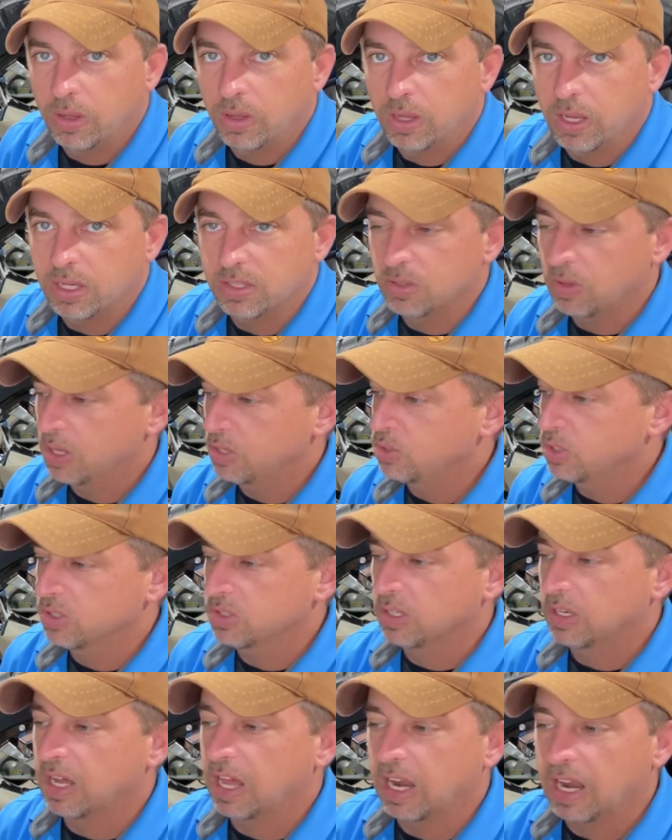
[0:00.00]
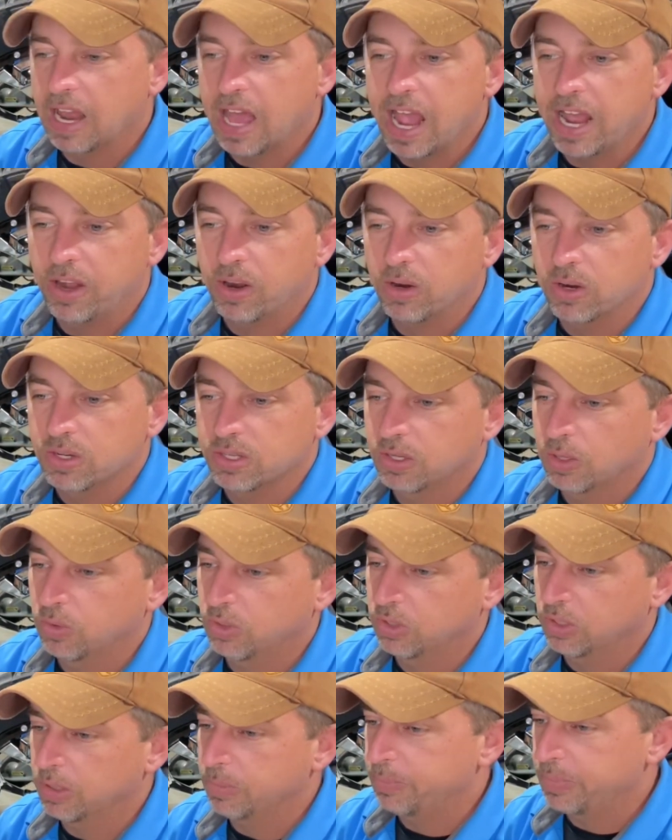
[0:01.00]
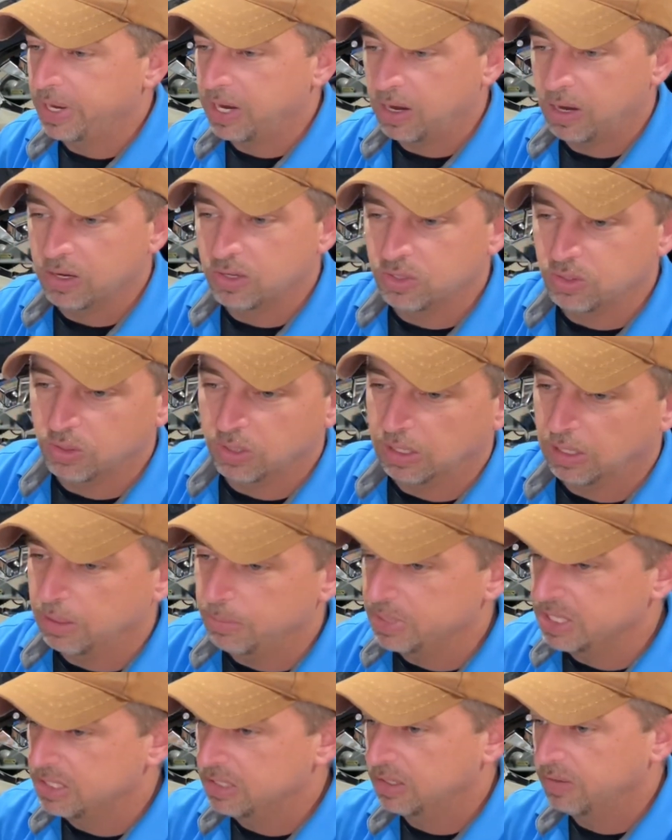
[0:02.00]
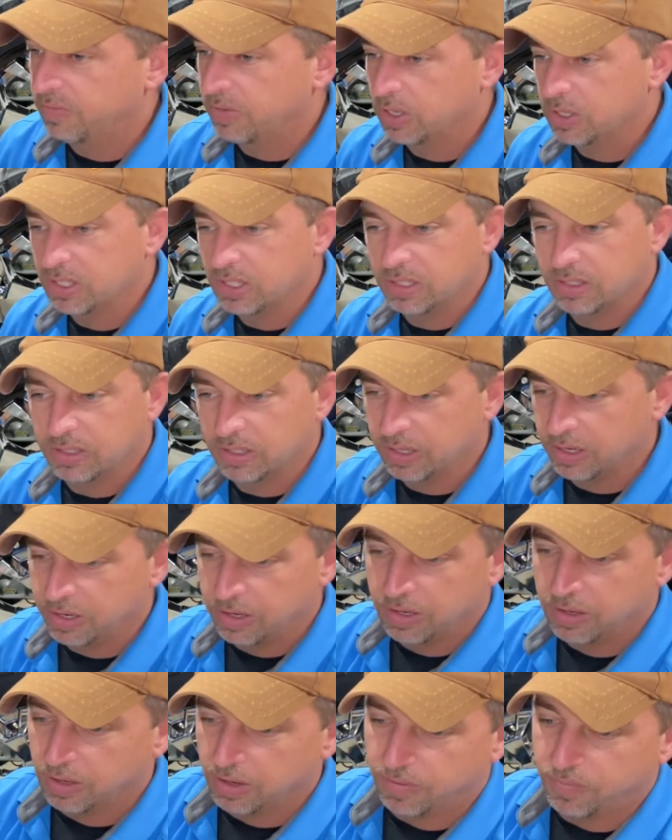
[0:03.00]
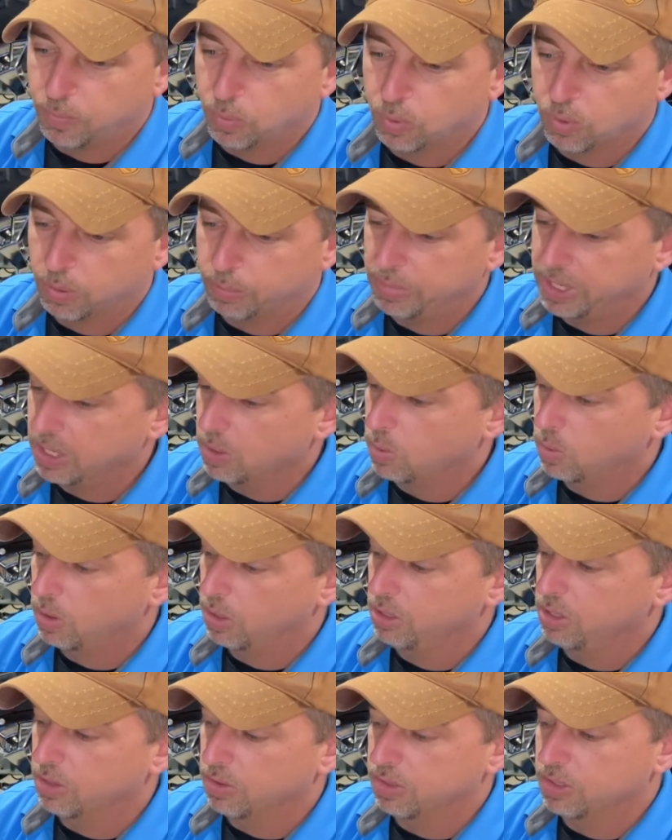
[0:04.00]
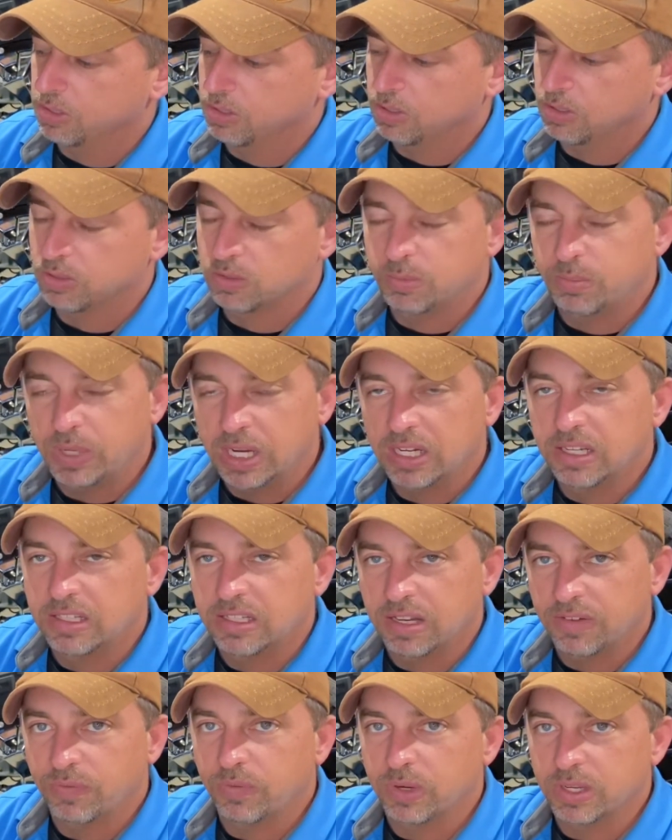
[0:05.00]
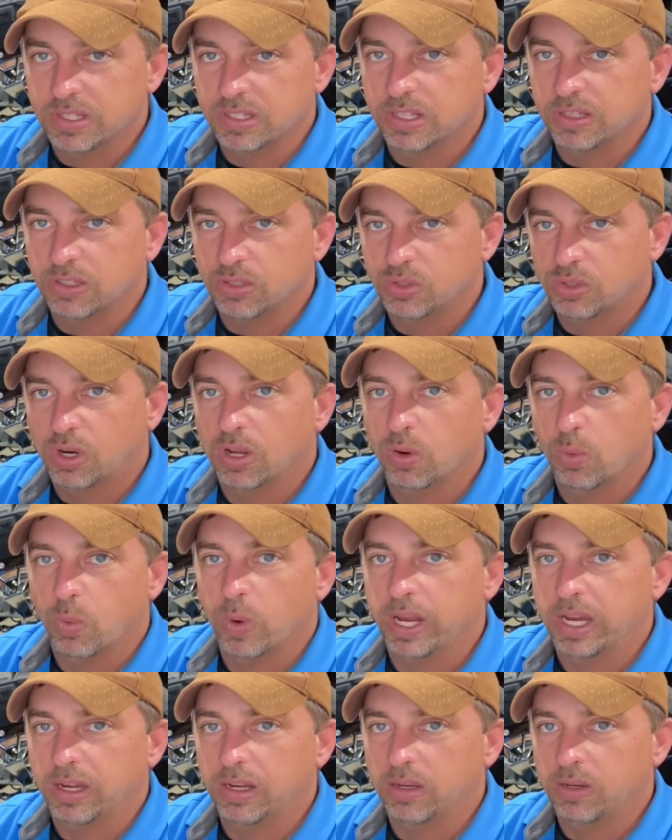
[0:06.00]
And so that truck's a lot lighter. So to compare it to a limited versus a 4-door Bighorn, there's a big difference in the truck weight.